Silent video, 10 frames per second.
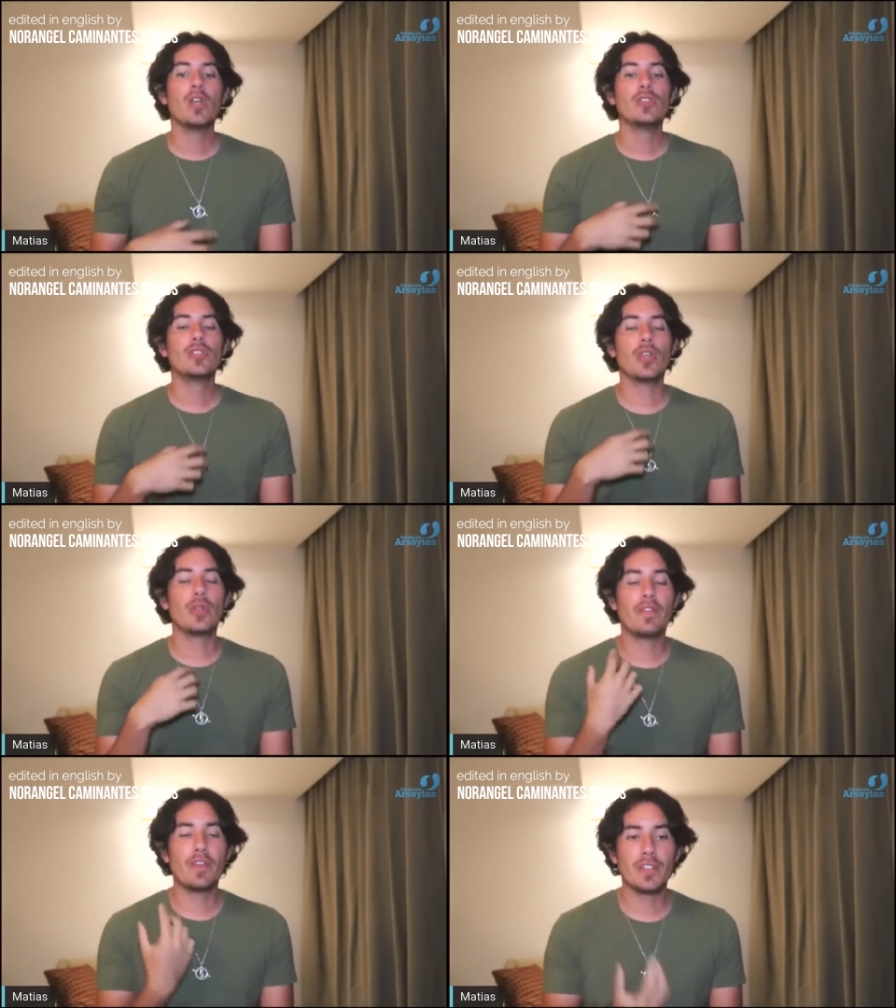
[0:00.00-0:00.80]
So the
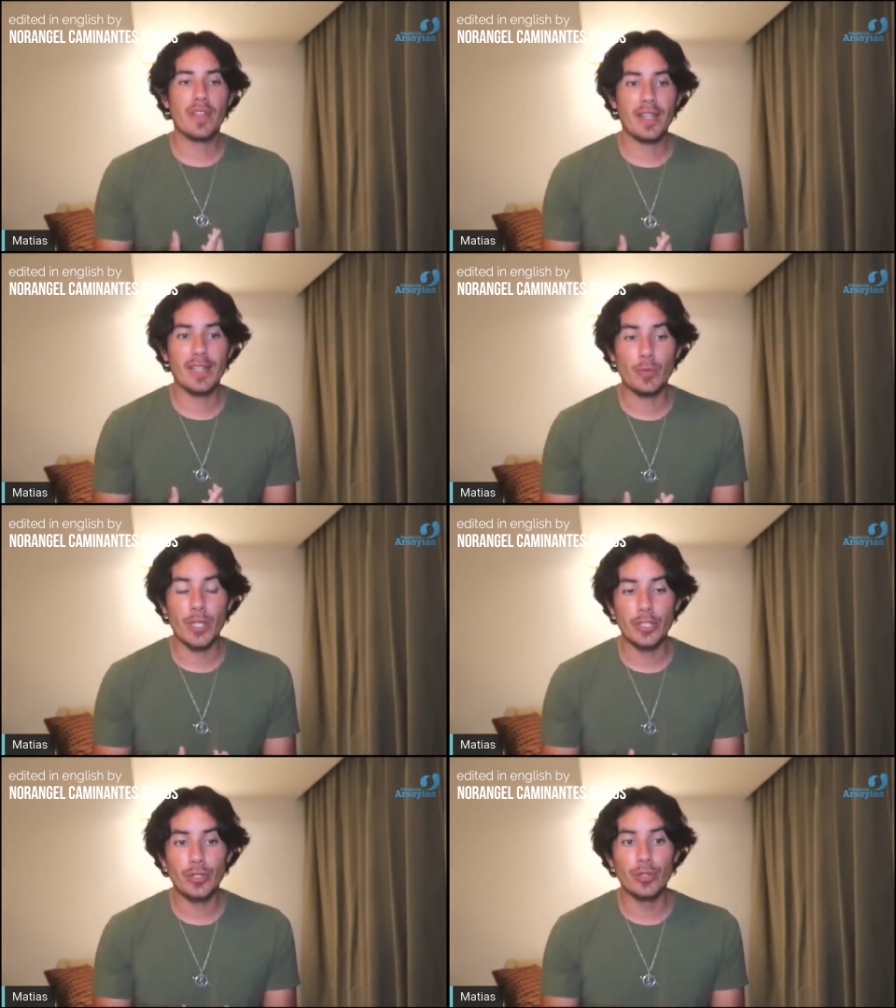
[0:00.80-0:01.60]
first thing that we
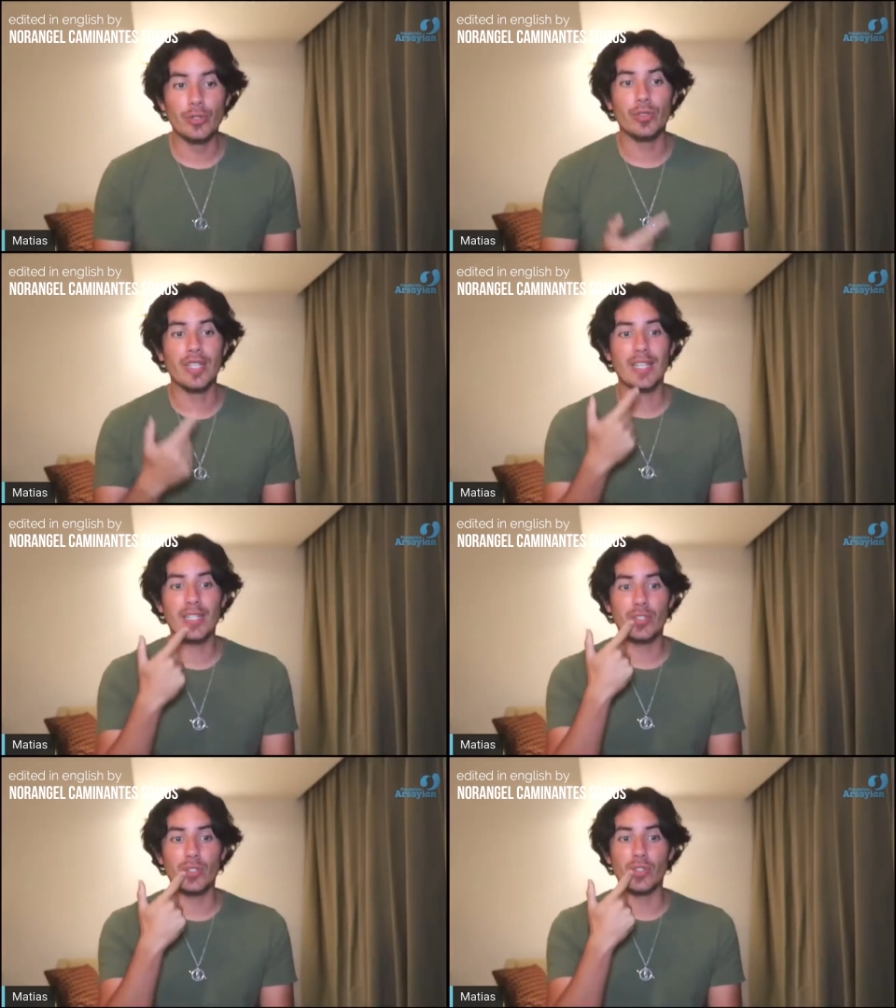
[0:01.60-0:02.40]
do is
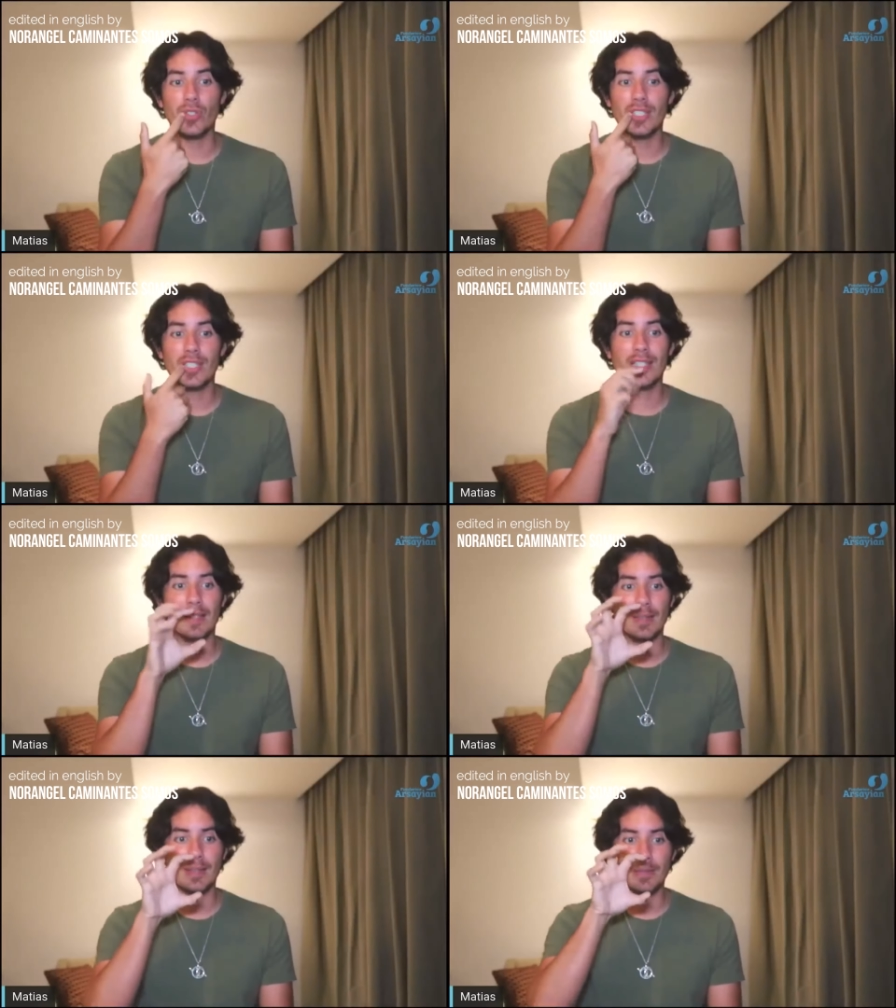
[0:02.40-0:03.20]
to
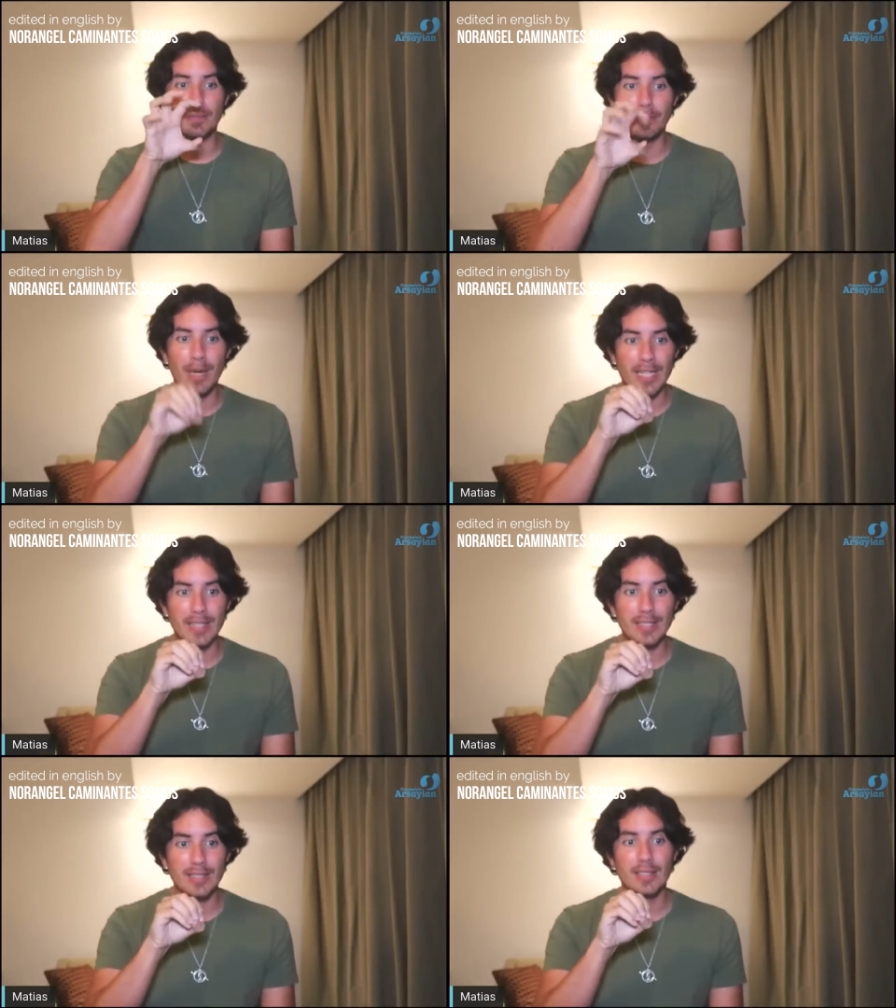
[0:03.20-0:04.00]

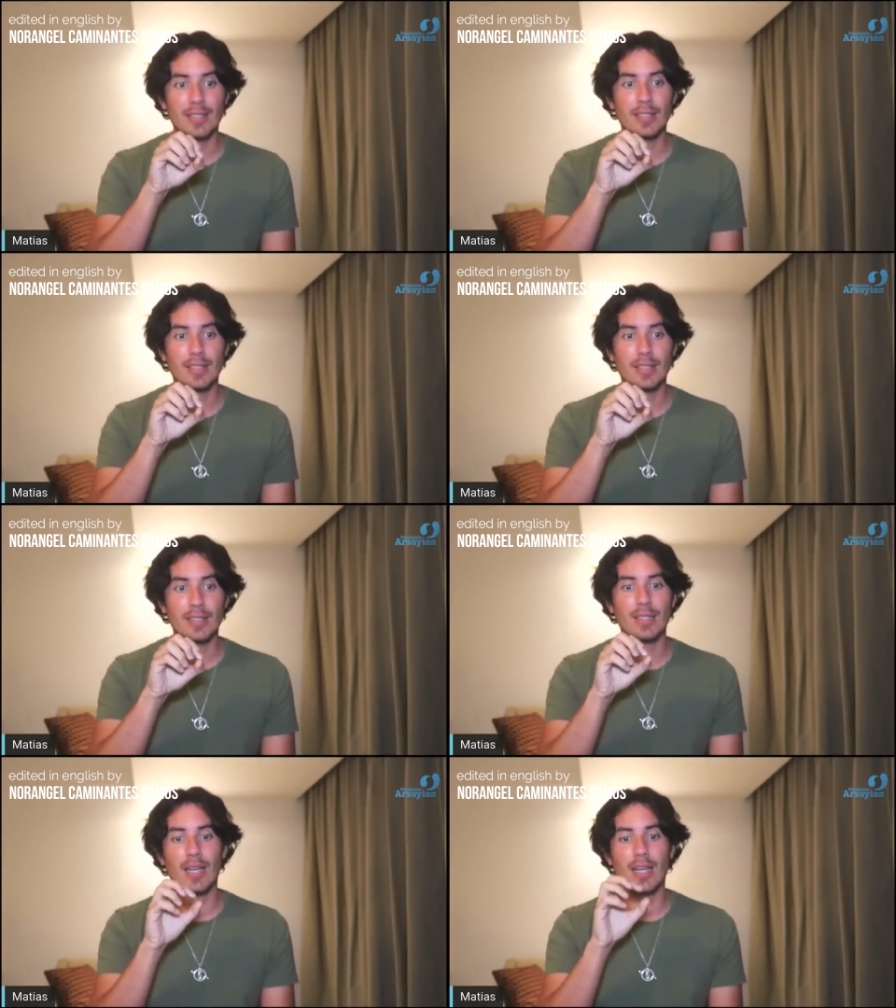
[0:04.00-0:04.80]
bite
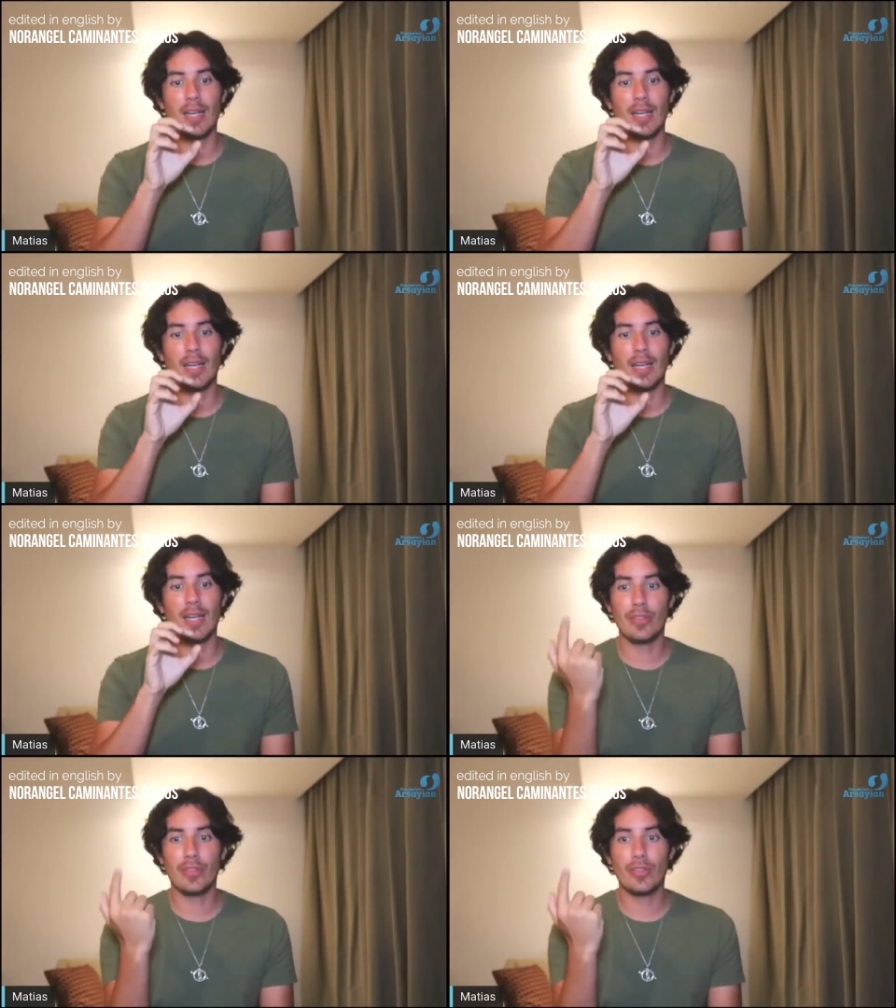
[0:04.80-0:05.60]
the